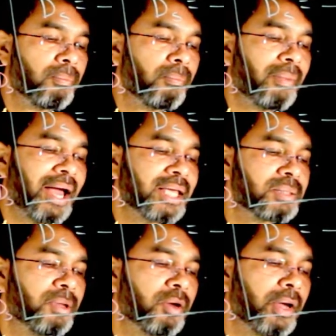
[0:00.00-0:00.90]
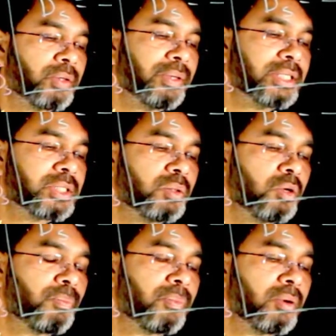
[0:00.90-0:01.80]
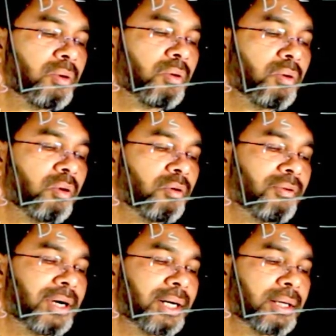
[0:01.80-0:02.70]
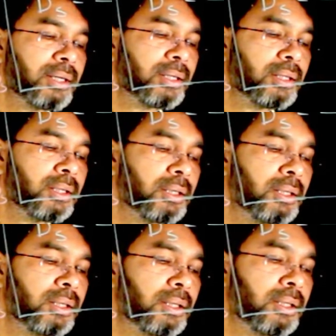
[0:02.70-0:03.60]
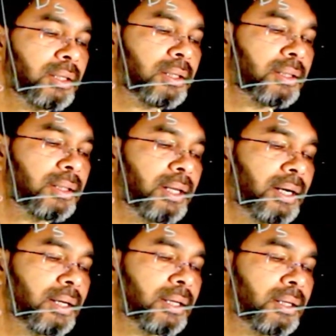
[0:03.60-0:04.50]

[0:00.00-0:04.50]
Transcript: mass belonging to each group over the